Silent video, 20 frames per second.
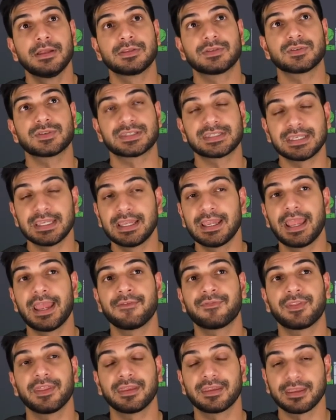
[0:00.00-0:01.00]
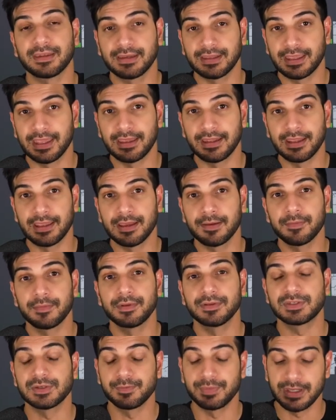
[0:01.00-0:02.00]
to see if they can get
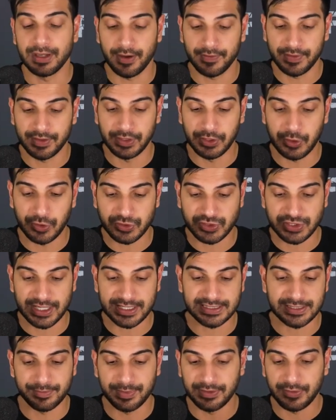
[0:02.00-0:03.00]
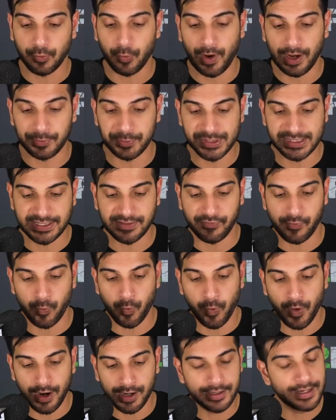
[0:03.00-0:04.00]
him to be on the New York Giants to be their wide receiver
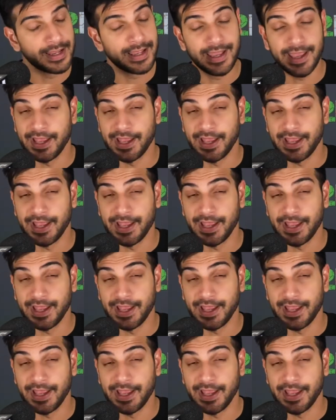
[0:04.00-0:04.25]
one.